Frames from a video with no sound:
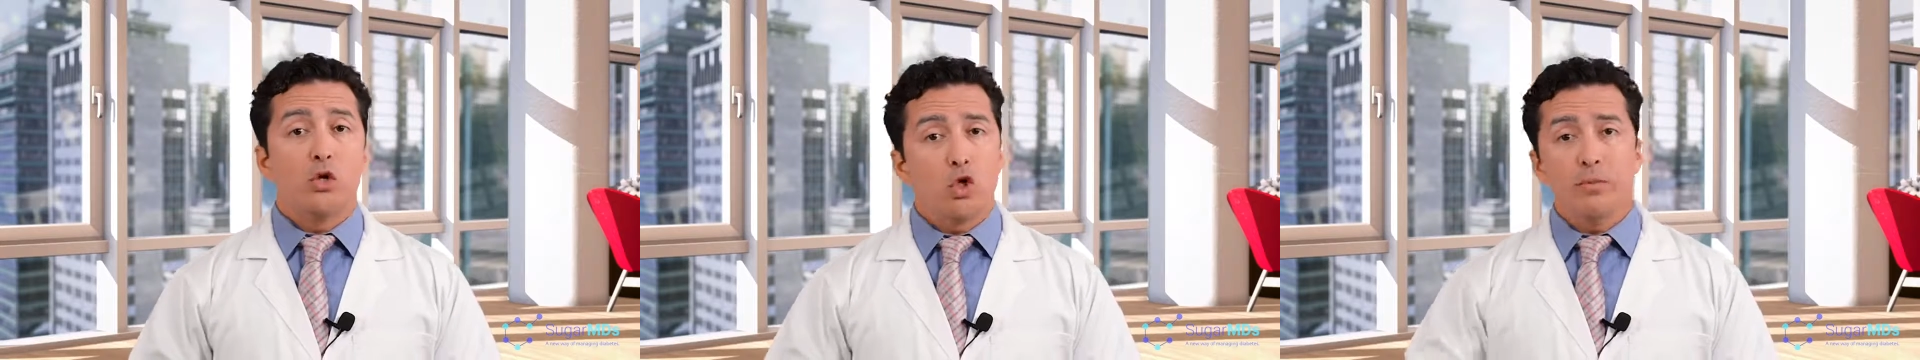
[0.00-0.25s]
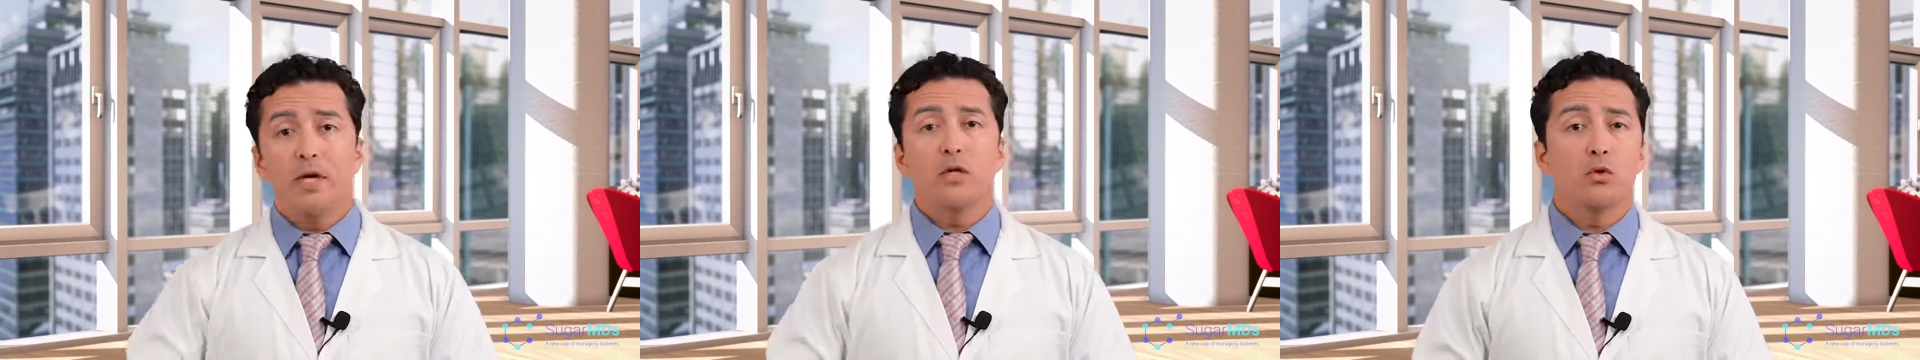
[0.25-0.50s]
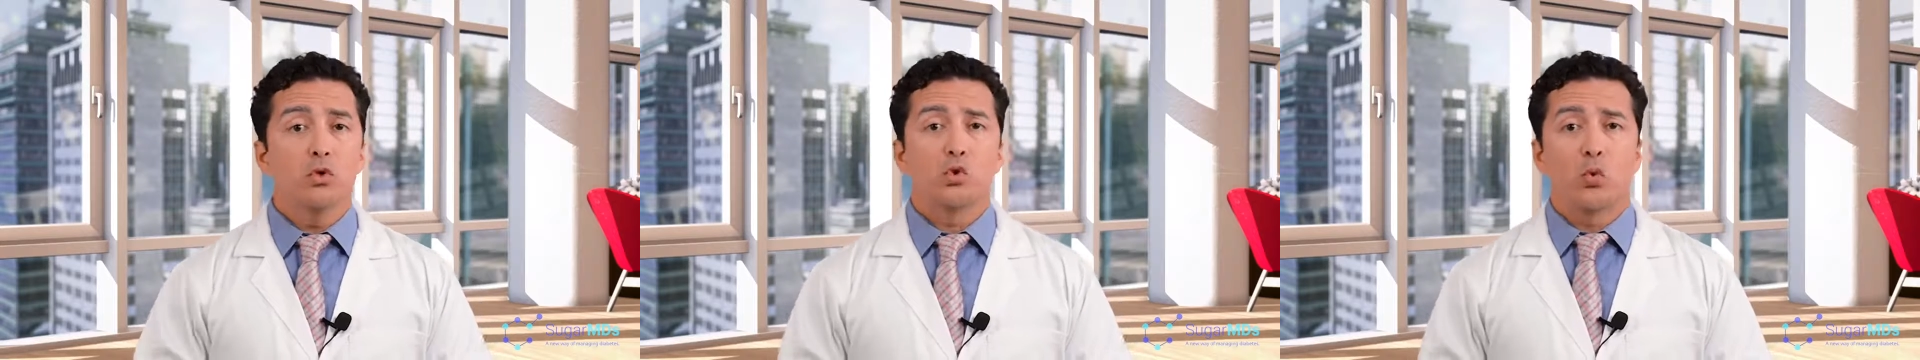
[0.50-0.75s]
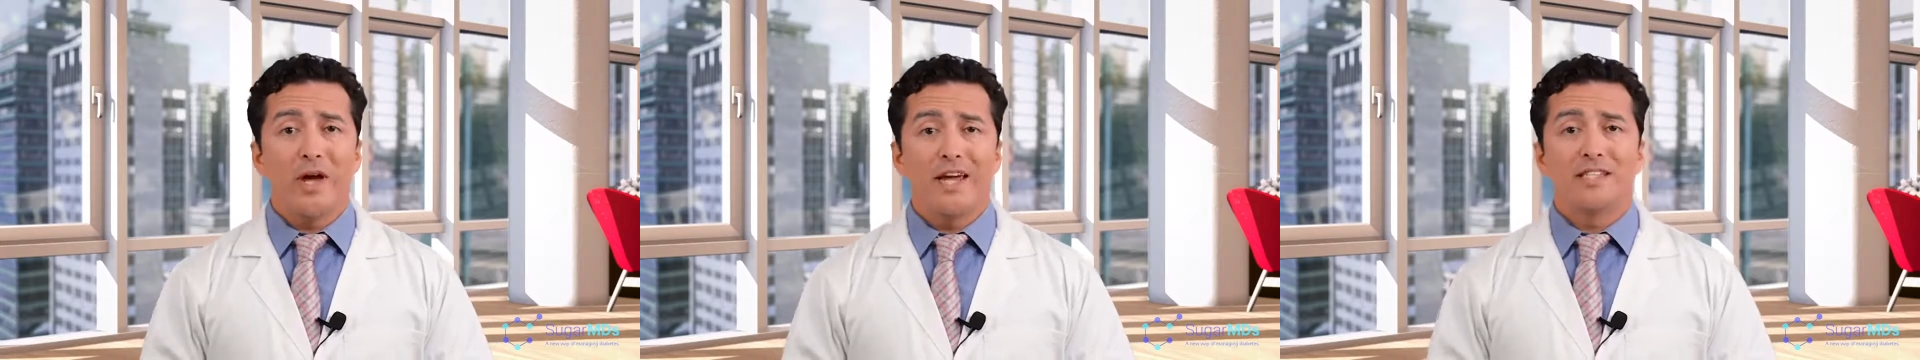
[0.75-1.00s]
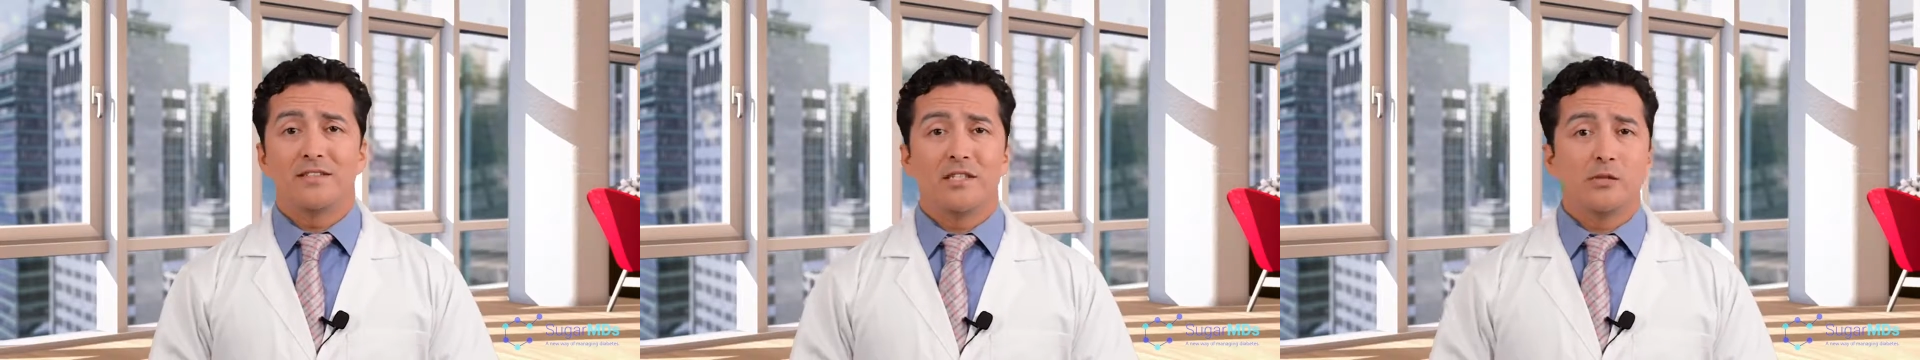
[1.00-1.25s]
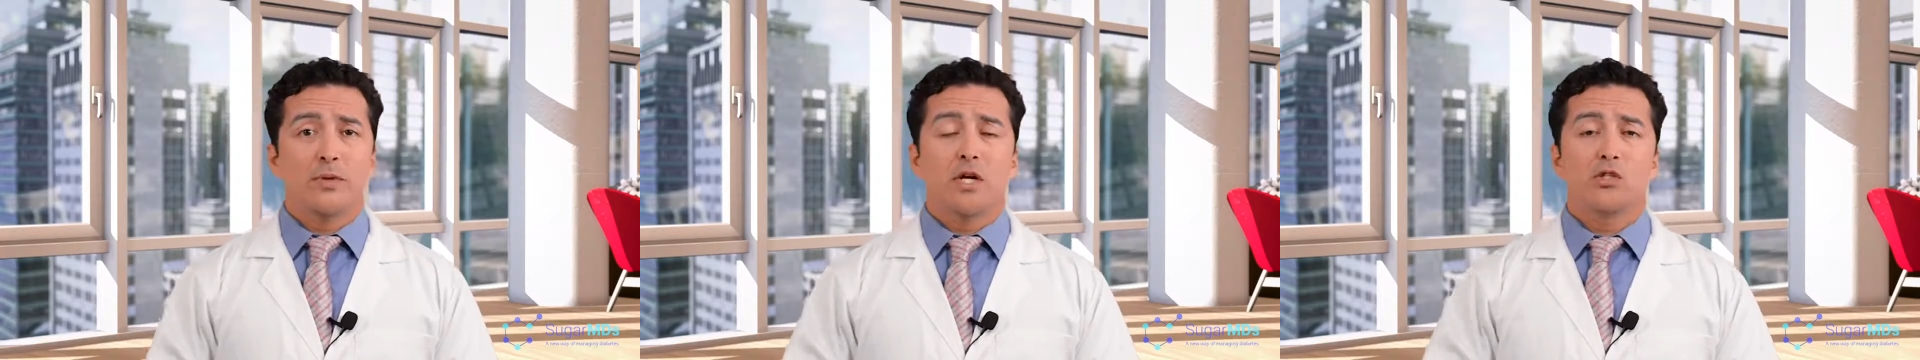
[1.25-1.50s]
you may lose weight
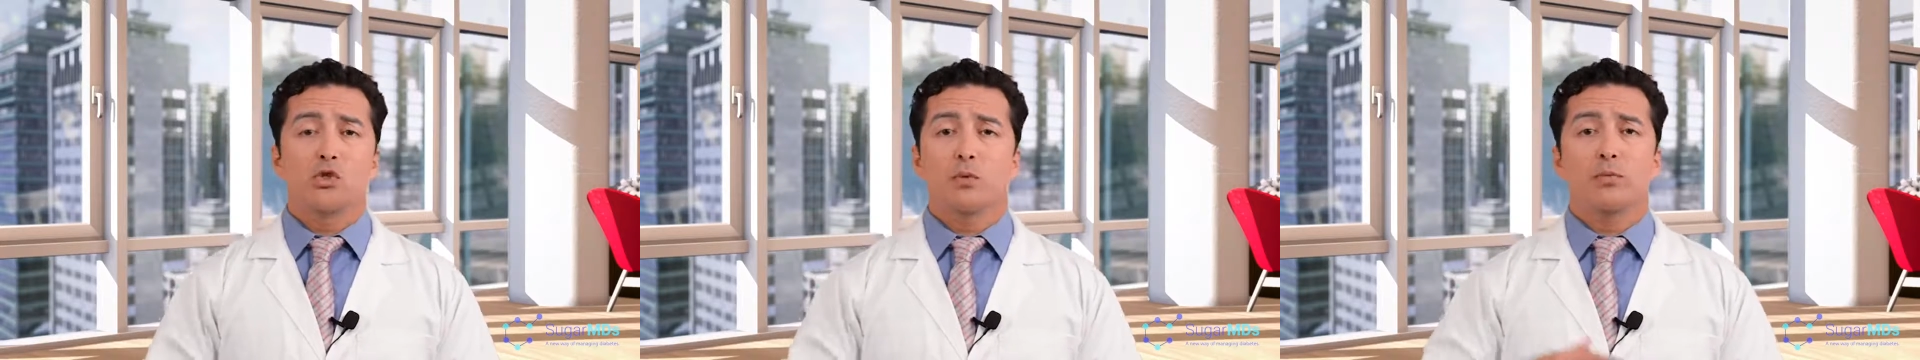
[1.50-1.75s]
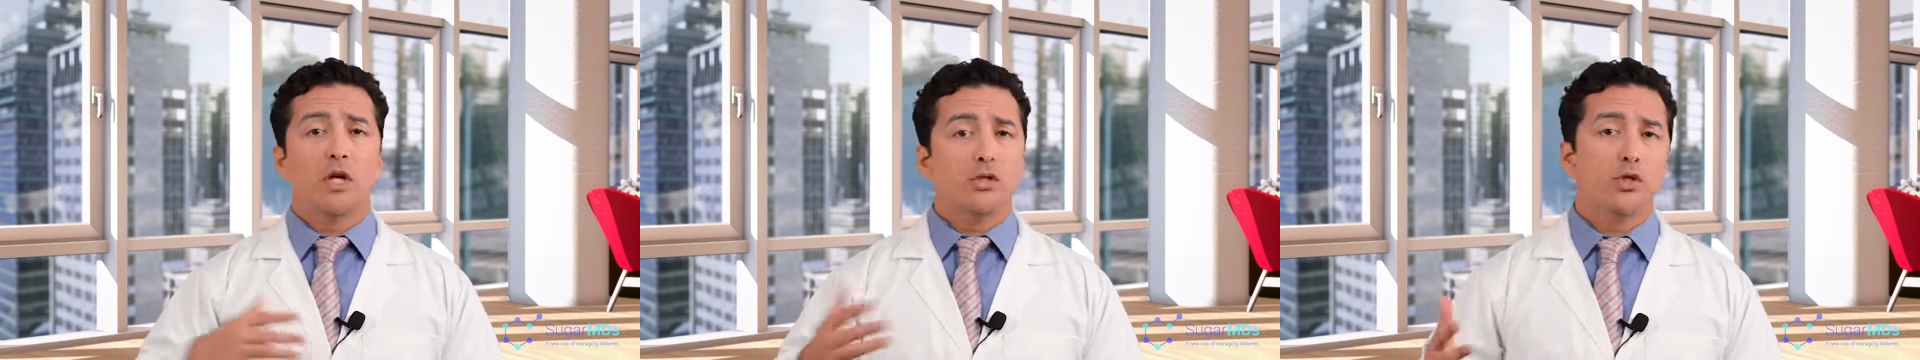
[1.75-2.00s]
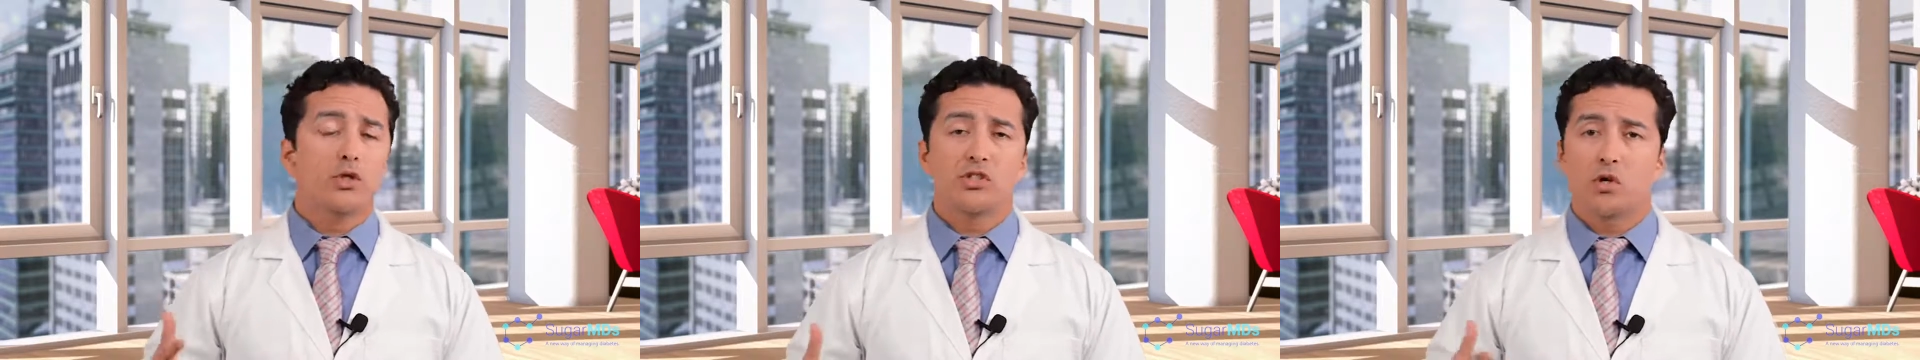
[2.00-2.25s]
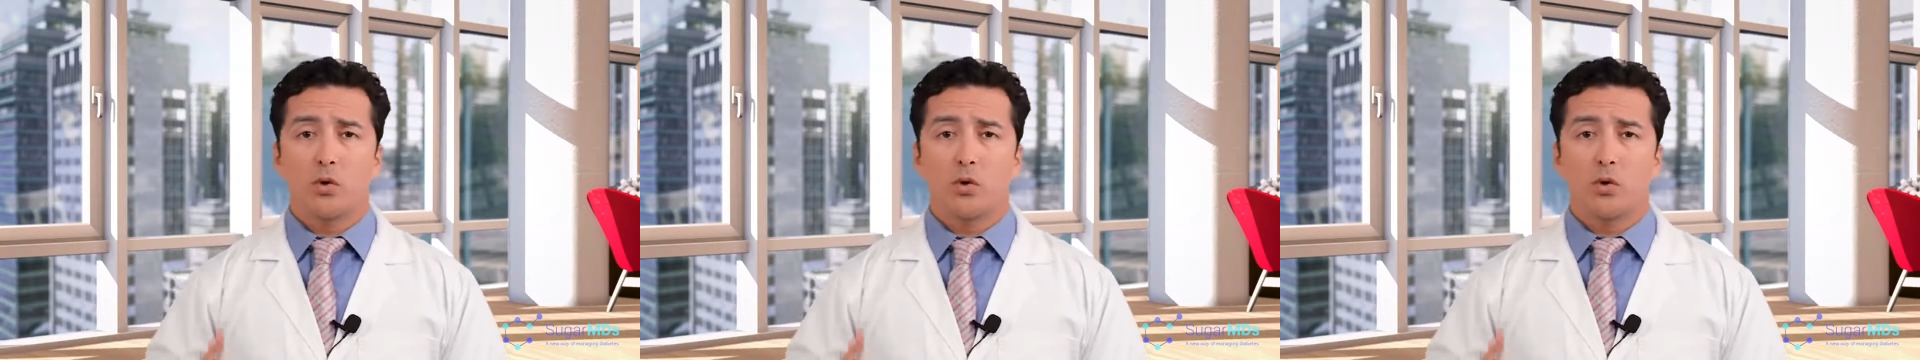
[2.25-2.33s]
just because your blood sugars